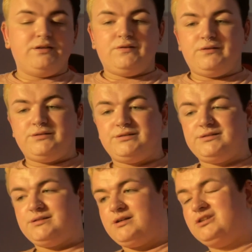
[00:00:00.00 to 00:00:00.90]

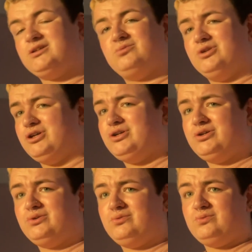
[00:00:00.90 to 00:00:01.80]
I don't
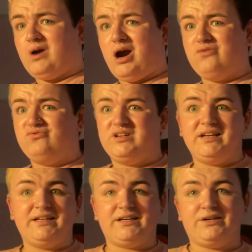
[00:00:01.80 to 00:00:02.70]
know. I
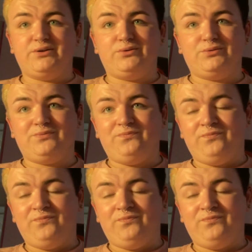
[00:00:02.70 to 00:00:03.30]
really don't.